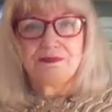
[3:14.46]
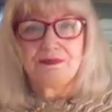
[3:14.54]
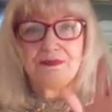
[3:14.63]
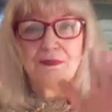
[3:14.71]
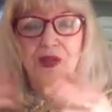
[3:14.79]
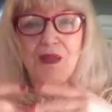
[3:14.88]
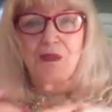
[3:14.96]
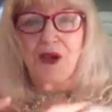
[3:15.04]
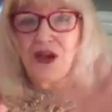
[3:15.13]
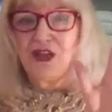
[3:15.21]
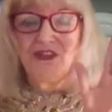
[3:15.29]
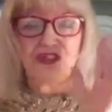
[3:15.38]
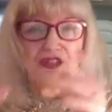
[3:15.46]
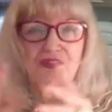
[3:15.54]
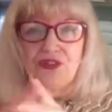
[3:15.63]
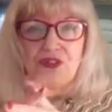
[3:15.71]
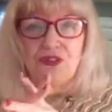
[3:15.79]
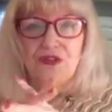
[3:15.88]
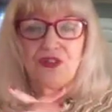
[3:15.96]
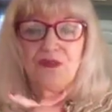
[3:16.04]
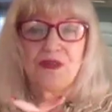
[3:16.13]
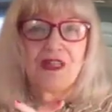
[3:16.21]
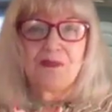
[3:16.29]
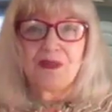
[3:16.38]
my mind just flew, and
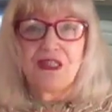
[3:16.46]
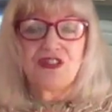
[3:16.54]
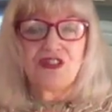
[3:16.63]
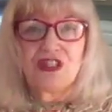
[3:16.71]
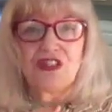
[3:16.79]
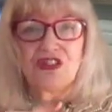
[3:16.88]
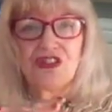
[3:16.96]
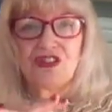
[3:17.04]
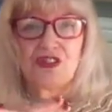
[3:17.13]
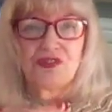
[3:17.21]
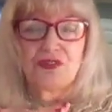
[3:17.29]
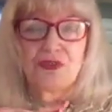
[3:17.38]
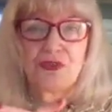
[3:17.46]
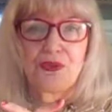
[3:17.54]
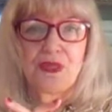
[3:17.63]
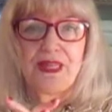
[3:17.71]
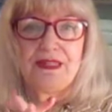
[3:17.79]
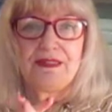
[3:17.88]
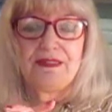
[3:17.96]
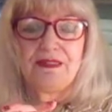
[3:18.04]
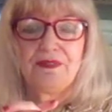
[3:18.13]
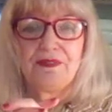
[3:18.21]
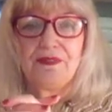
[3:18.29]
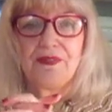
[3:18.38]
my imagination just flew,
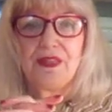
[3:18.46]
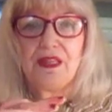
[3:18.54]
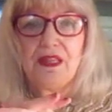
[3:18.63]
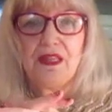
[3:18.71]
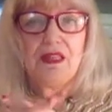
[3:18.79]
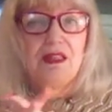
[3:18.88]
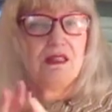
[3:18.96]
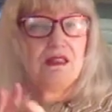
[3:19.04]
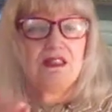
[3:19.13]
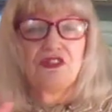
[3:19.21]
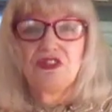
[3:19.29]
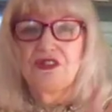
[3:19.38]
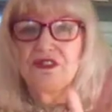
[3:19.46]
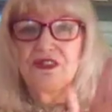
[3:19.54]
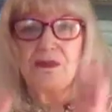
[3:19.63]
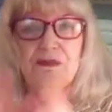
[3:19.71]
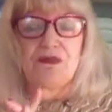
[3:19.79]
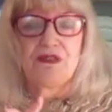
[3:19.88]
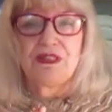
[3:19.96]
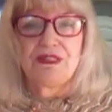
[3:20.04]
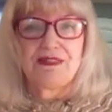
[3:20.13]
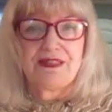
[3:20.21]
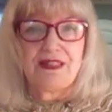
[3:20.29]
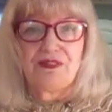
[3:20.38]
and it just seemed to write
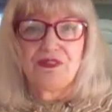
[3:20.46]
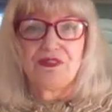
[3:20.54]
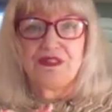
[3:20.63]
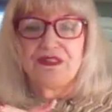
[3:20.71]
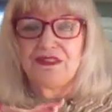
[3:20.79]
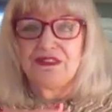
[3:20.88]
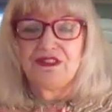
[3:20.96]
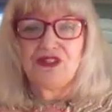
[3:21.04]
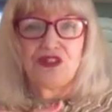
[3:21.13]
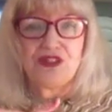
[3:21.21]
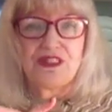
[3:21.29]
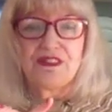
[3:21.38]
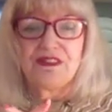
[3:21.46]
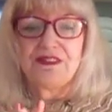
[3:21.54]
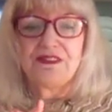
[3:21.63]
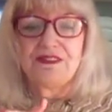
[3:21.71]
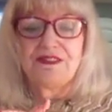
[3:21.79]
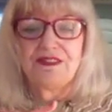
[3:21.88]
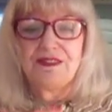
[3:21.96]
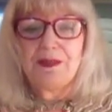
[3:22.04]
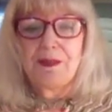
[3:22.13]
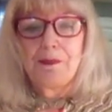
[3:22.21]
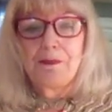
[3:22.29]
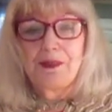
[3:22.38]
itself. It turned into this,
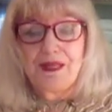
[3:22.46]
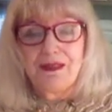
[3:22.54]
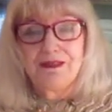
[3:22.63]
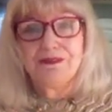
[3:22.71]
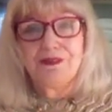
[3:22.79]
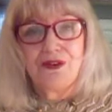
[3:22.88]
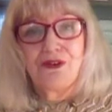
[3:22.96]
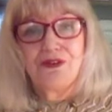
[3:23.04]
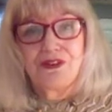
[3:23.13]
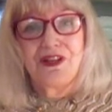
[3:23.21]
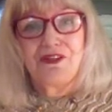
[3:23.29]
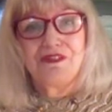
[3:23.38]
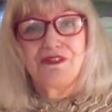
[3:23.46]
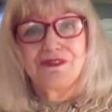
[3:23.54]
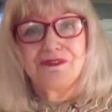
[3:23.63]
horror novel.